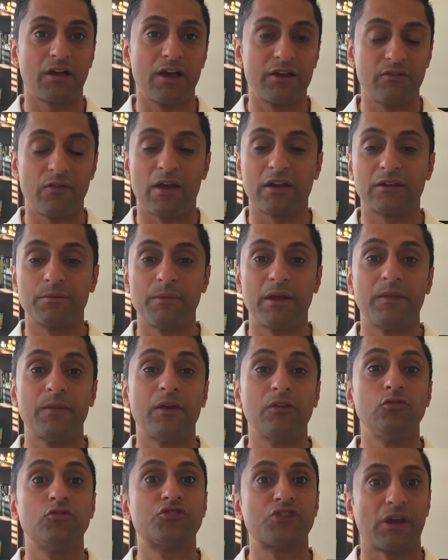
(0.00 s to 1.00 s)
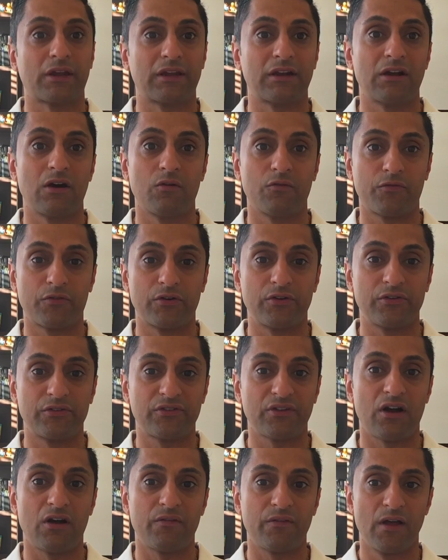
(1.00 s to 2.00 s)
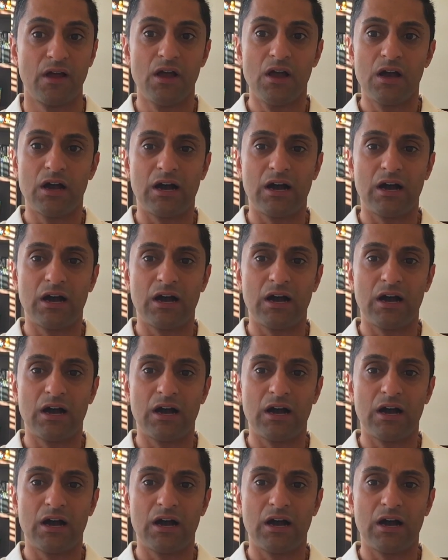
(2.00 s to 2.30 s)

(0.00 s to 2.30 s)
I'd recommend that you check it out for yourself.